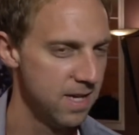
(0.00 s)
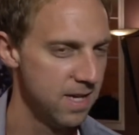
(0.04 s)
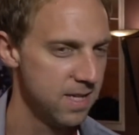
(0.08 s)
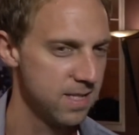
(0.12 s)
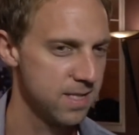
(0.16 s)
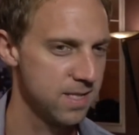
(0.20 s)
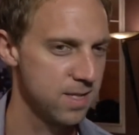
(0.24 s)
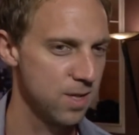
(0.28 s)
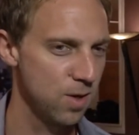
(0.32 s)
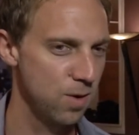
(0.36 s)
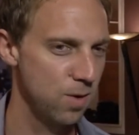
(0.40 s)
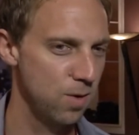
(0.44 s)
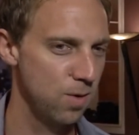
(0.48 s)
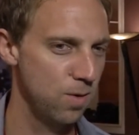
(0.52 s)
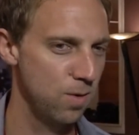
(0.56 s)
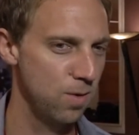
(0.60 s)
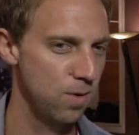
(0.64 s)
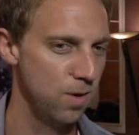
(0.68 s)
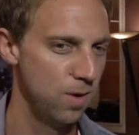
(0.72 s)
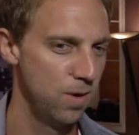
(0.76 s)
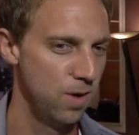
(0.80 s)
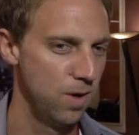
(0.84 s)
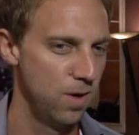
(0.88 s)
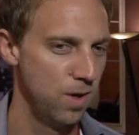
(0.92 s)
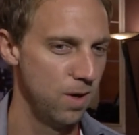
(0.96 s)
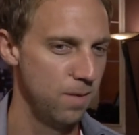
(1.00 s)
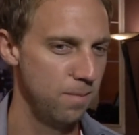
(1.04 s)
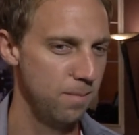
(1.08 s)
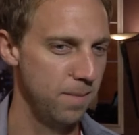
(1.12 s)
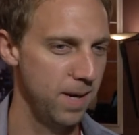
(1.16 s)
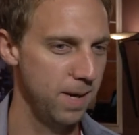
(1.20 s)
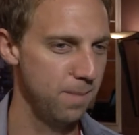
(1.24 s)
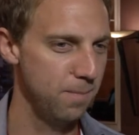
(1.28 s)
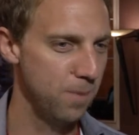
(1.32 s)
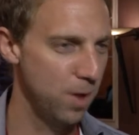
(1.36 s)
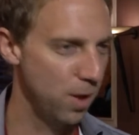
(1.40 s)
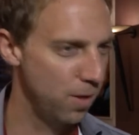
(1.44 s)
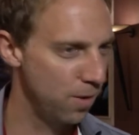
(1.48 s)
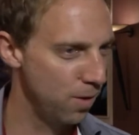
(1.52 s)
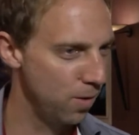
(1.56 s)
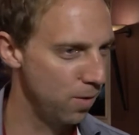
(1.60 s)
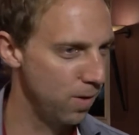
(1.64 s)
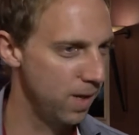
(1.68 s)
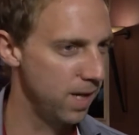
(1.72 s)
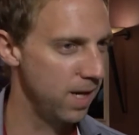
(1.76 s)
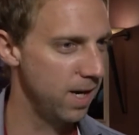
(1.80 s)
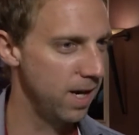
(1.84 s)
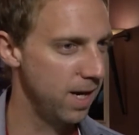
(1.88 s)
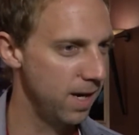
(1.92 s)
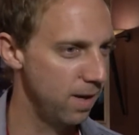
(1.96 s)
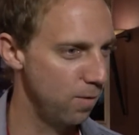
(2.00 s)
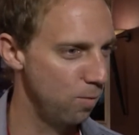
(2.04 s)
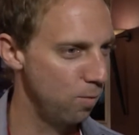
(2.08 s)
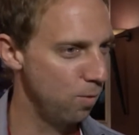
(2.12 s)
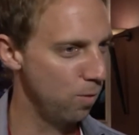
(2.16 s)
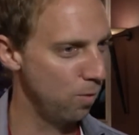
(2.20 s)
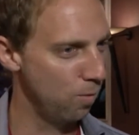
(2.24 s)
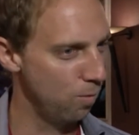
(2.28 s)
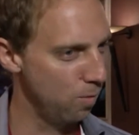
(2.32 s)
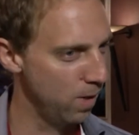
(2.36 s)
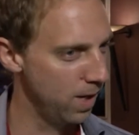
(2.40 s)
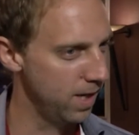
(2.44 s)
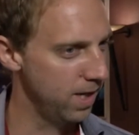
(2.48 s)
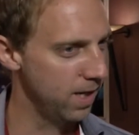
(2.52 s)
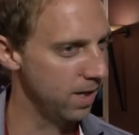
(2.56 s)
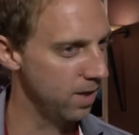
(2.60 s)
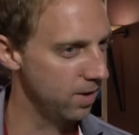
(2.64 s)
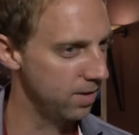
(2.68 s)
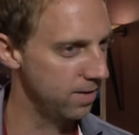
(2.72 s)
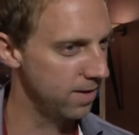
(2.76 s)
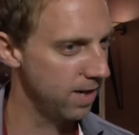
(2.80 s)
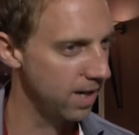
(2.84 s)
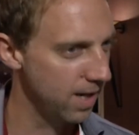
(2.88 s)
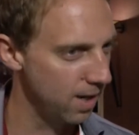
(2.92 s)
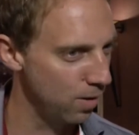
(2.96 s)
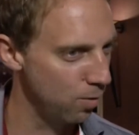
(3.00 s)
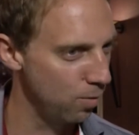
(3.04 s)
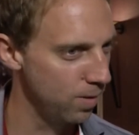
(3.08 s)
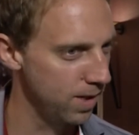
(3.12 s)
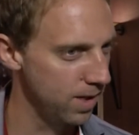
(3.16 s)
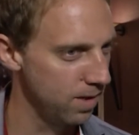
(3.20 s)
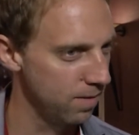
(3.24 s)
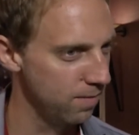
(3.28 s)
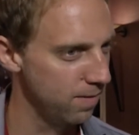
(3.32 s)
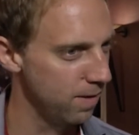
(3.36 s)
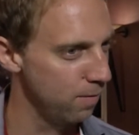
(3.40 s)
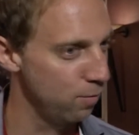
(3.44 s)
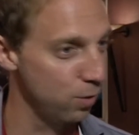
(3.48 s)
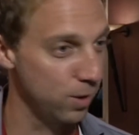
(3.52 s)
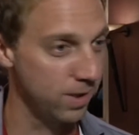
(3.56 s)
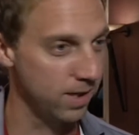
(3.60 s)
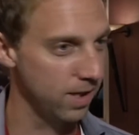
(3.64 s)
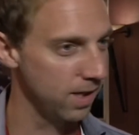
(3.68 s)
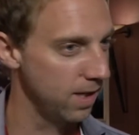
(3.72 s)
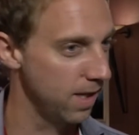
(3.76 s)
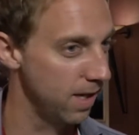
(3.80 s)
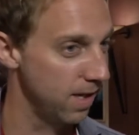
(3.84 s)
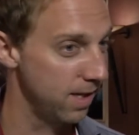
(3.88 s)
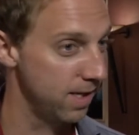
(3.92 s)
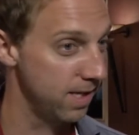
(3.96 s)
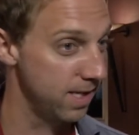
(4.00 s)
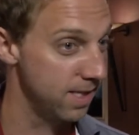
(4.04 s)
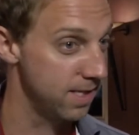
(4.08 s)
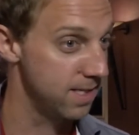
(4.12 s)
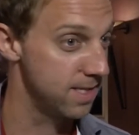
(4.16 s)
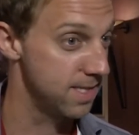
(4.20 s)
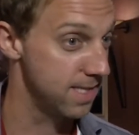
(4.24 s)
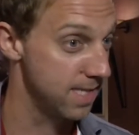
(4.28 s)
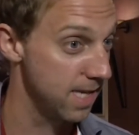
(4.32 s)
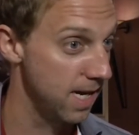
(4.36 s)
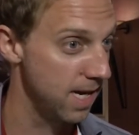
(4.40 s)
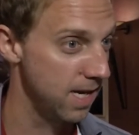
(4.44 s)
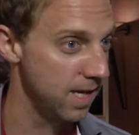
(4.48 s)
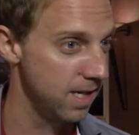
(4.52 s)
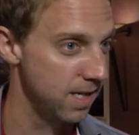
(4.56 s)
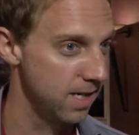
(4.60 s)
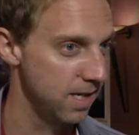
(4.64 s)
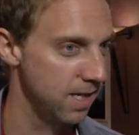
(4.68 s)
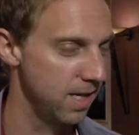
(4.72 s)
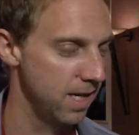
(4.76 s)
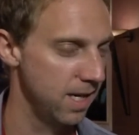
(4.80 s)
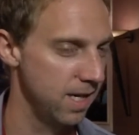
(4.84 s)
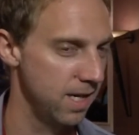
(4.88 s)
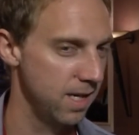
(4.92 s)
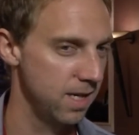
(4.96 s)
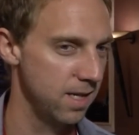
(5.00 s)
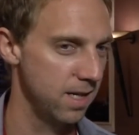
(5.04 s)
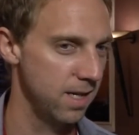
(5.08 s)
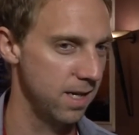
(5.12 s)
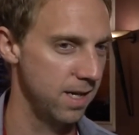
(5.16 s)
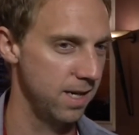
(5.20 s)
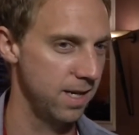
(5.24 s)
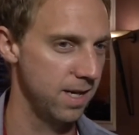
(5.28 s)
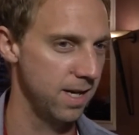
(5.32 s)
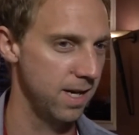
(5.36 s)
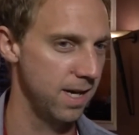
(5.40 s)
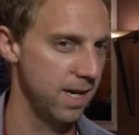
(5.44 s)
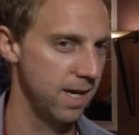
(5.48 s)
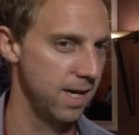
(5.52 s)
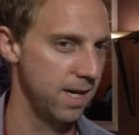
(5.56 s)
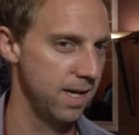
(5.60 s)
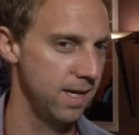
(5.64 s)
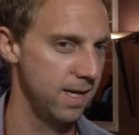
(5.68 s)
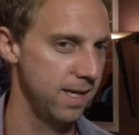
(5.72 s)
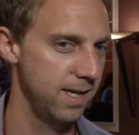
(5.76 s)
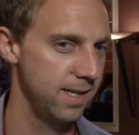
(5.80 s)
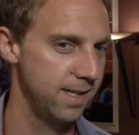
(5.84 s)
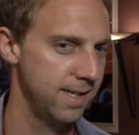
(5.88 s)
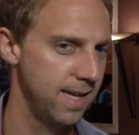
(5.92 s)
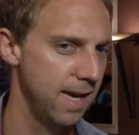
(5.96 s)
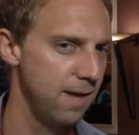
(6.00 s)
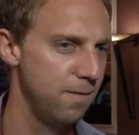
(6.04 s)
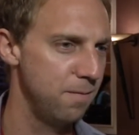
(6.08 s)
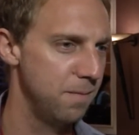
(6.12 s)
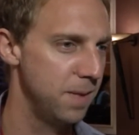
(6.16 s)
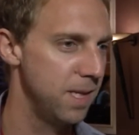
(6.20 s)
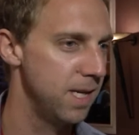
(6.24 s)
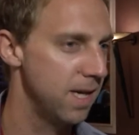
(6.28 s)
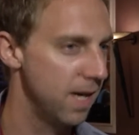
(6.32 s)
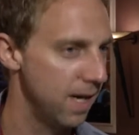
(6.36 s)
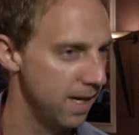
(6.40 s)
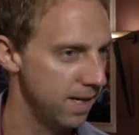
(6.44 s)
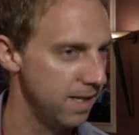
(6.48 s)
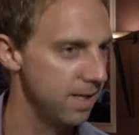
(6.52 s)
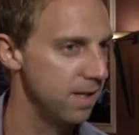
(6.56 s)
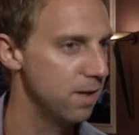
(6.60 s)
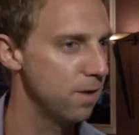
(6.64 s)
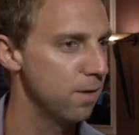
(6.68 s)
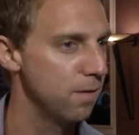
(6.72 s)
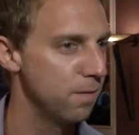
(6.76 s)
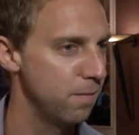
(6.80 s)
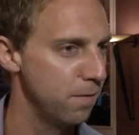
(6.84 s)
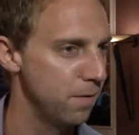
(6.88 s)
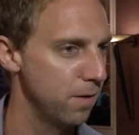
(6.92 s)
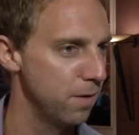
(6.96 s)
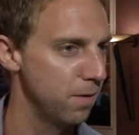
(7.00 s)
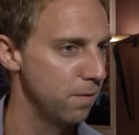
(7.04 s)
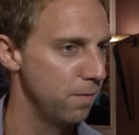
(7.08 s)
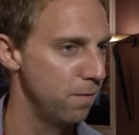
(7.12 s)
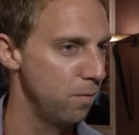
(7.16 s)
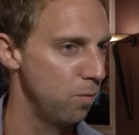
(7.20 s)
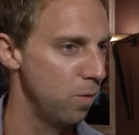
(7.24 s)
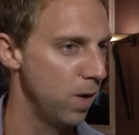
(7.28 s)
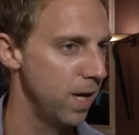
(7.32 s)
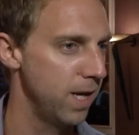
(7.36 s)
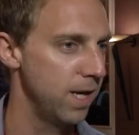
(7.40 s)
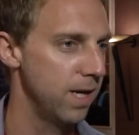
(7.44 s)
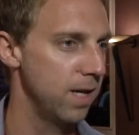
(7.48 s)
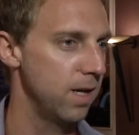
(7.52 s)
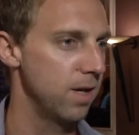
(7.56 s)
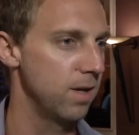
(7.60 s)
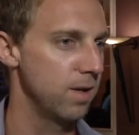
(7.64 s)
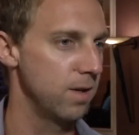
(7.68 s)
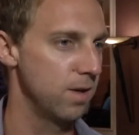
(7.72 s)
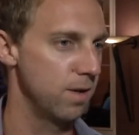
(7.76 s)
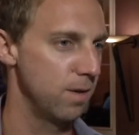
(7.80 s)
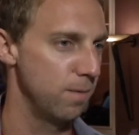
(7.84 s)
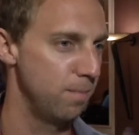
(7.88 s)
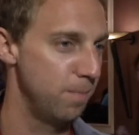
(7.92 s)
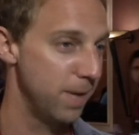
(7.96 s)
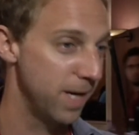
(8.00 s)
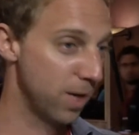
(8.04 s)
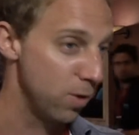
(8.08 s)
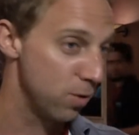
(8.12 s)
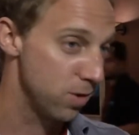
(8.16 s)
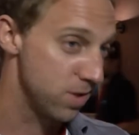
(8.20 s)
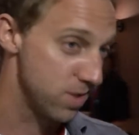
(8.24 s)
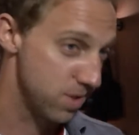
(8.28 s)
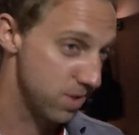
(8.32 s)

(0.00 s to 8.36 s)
So my mother and I were writing a diary of everything that he said, and it gave me the idea of writing a bigger